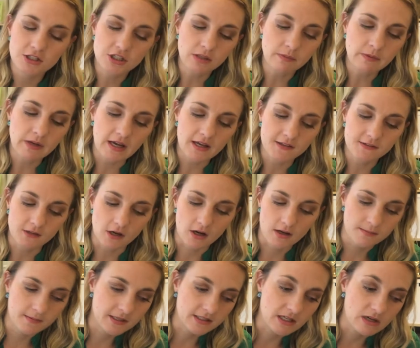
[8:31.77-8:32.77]
GPS
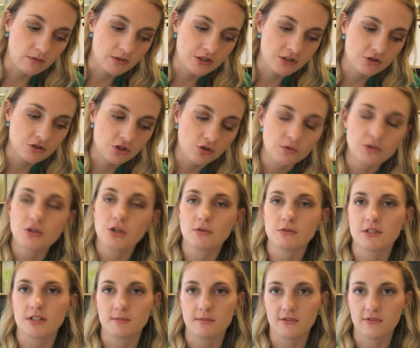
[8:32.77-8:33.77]
on because I wasn't sure which I
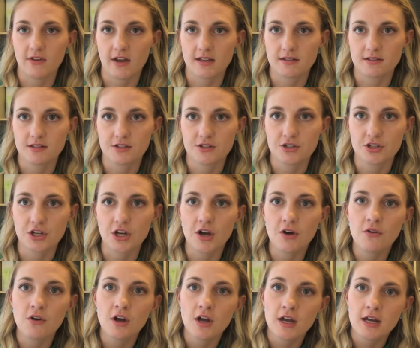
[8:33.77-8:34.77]
was going to be the fastest to
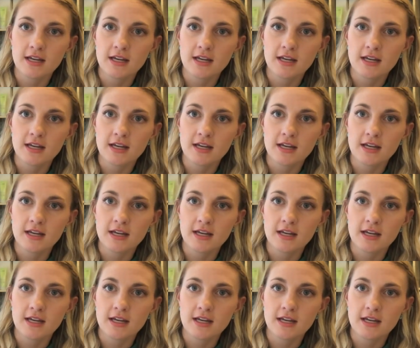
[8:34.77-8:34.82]
go.